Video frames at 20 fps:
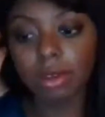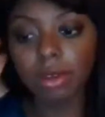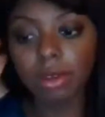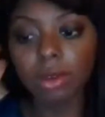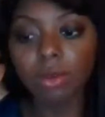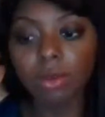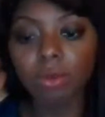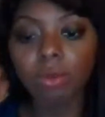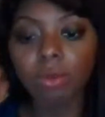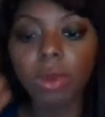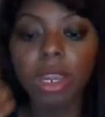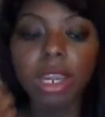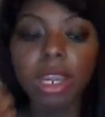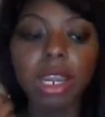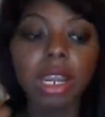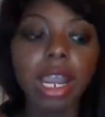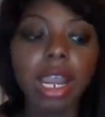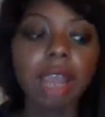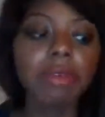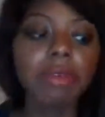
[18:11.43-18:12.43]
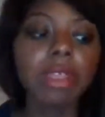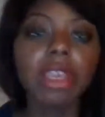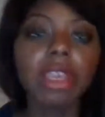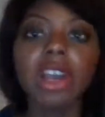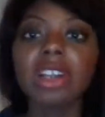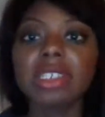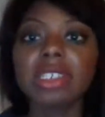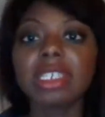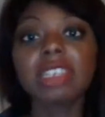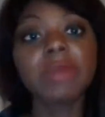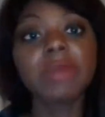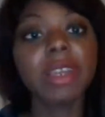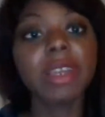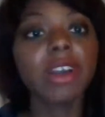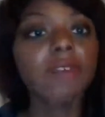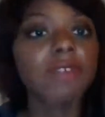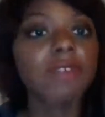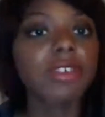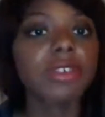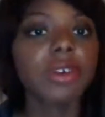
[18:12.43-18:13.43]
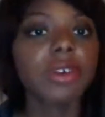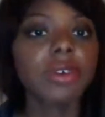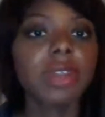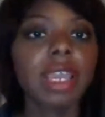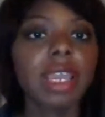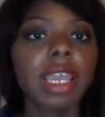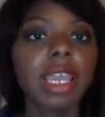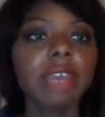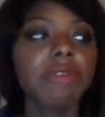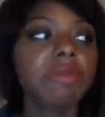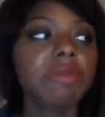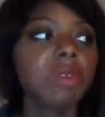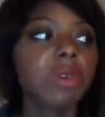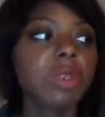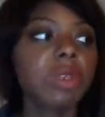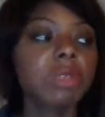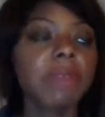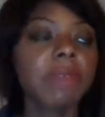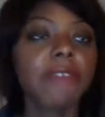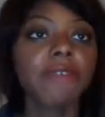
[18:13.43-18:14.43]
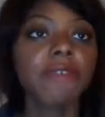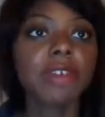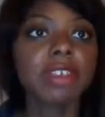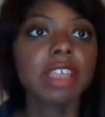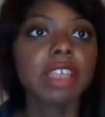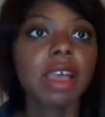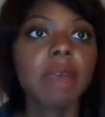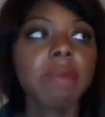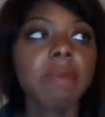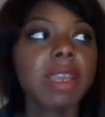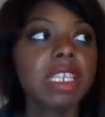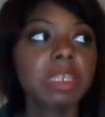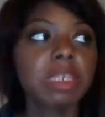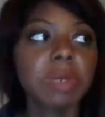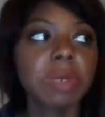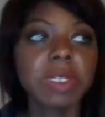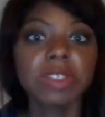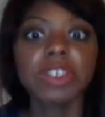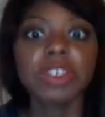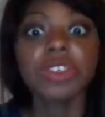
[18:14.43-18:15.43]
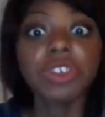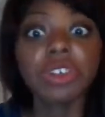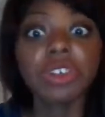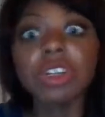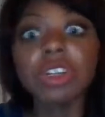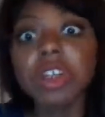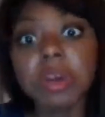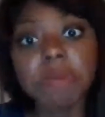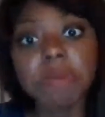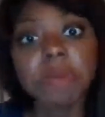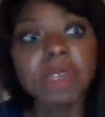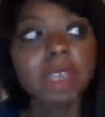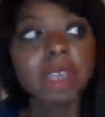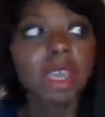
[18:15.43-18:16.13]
where I really got outside of my comfort zone, and it was my first time experiencing Europe.